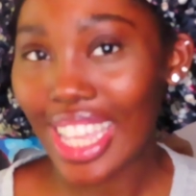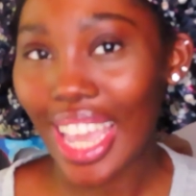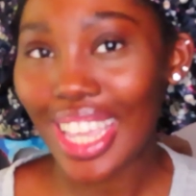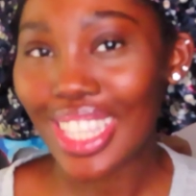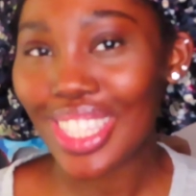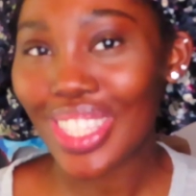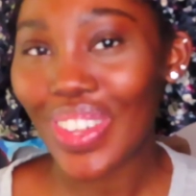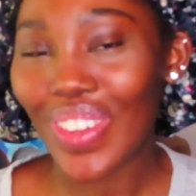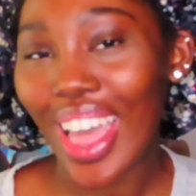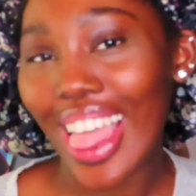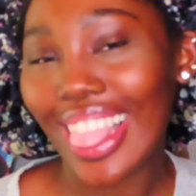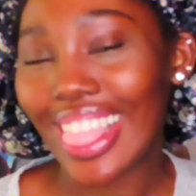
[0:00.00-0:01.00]
night.
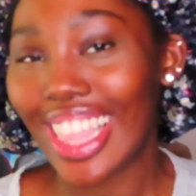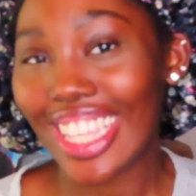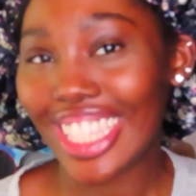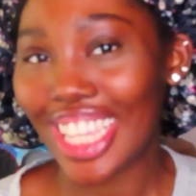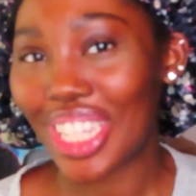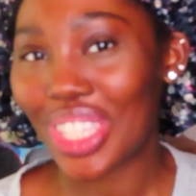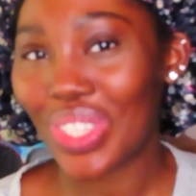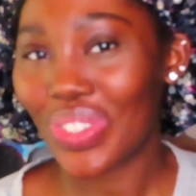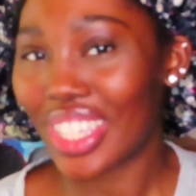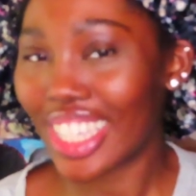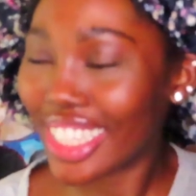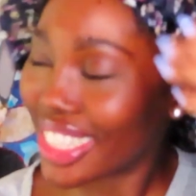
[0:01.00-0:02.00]
So let's get into
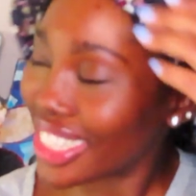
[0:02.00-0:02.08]
it.